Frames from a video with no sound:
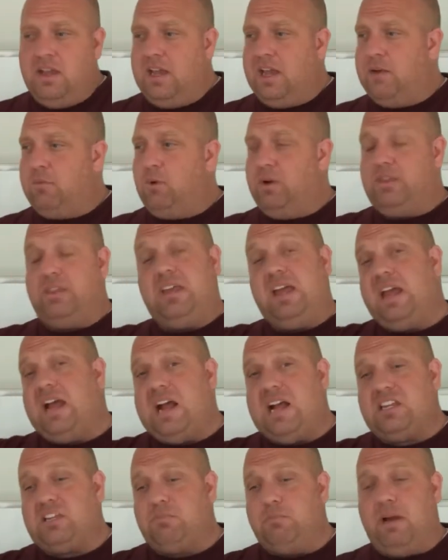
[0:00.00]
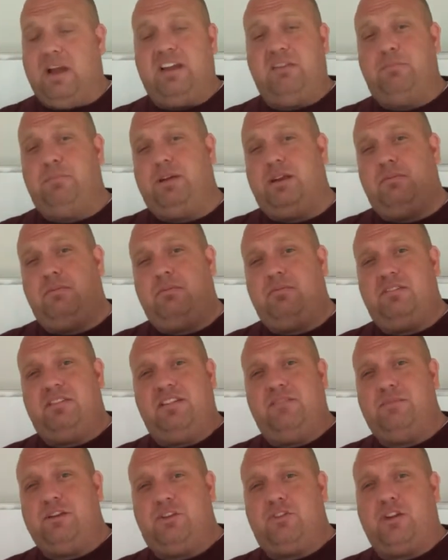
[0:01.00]
And what they asked might have been,
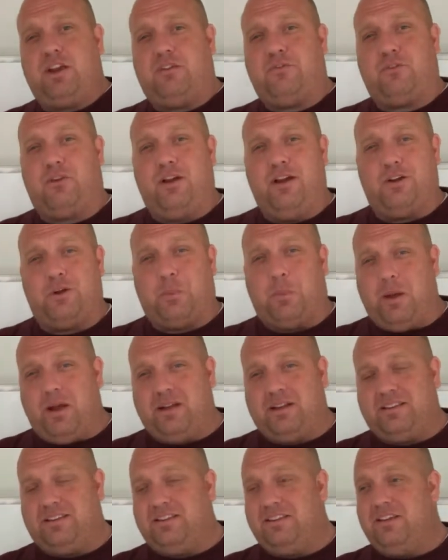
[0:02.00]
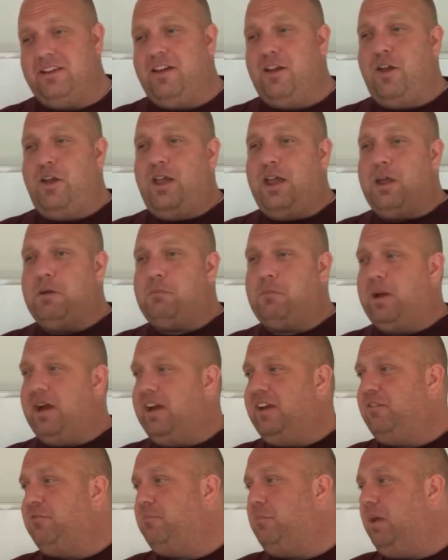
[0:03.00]
give me a check for $100. It
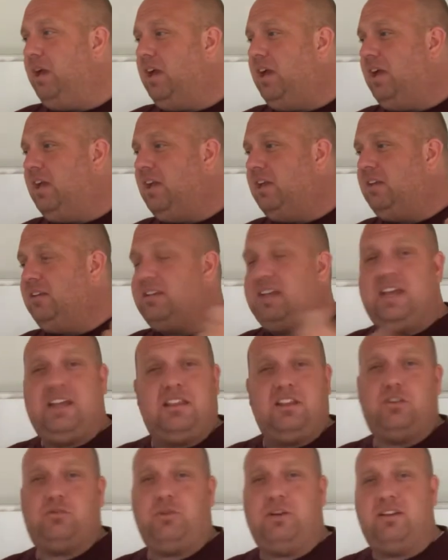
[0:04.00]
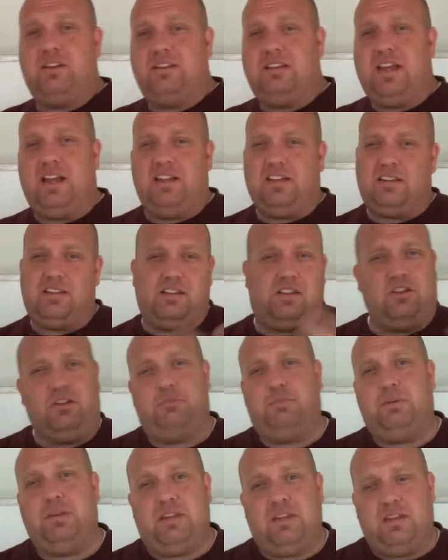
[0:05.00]
might have been, take this written test. It
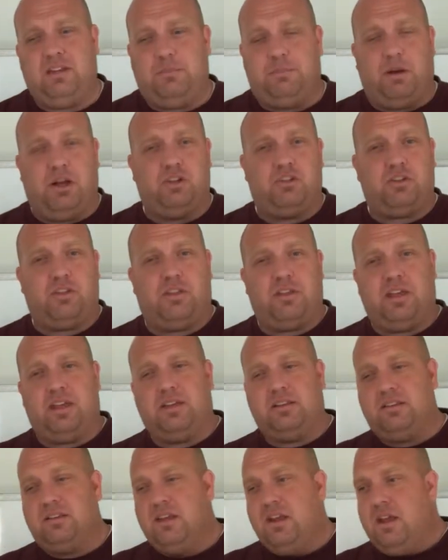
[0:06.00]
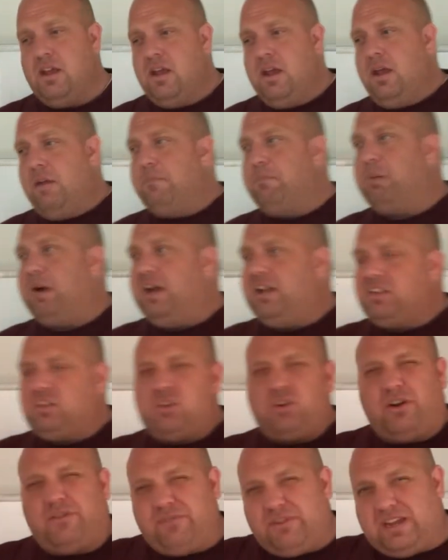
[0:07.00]
could be a bunch of things. But
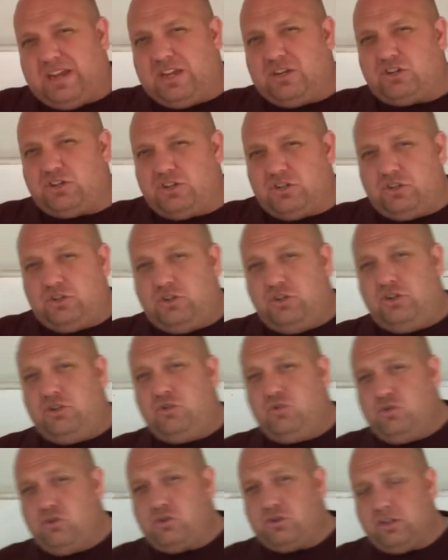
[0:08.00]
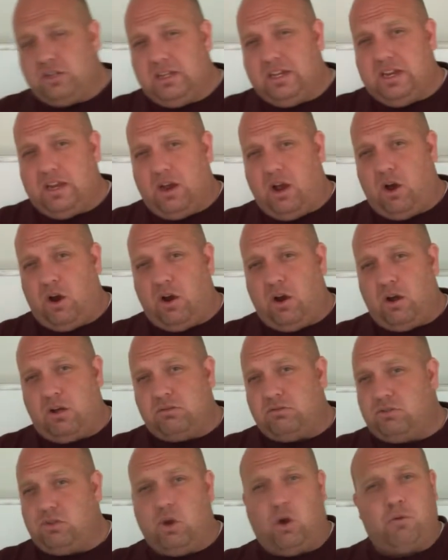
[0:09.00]
certifications usually
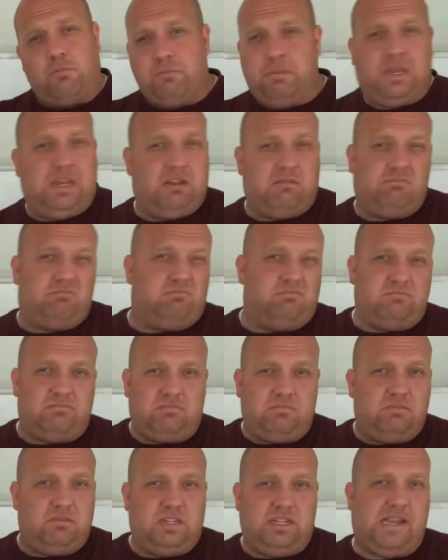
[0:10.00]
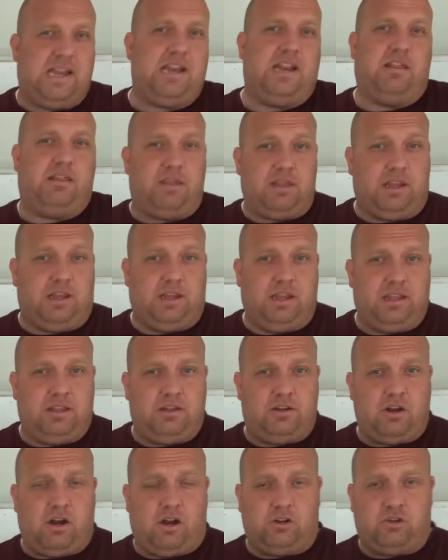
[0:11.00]
don't mean anything in
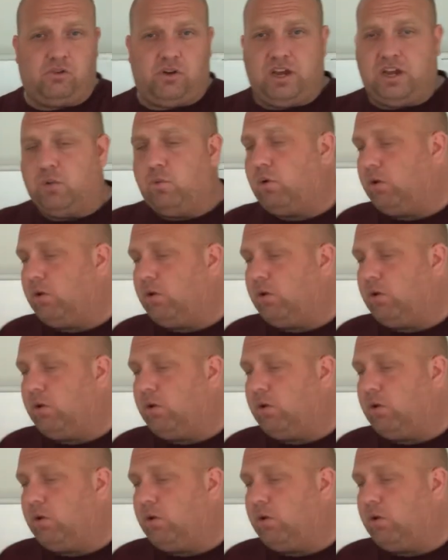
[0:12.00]
the dog training